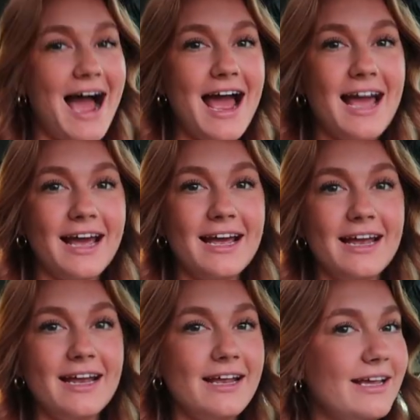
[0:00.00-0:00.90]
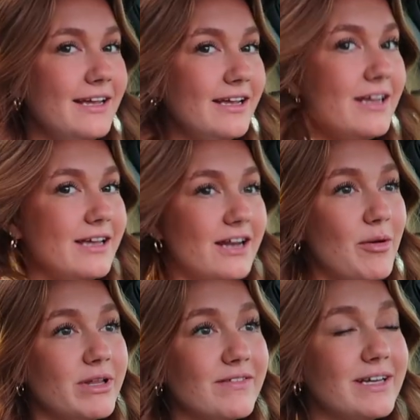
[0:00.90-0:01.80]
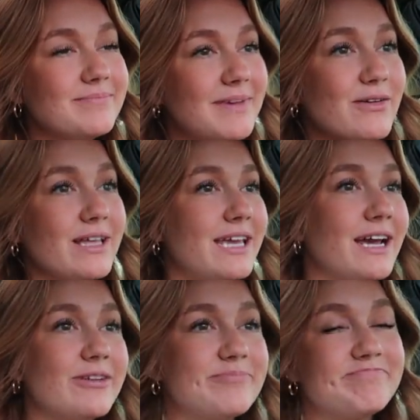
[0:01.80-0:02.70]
I cannot believe it. I really can't.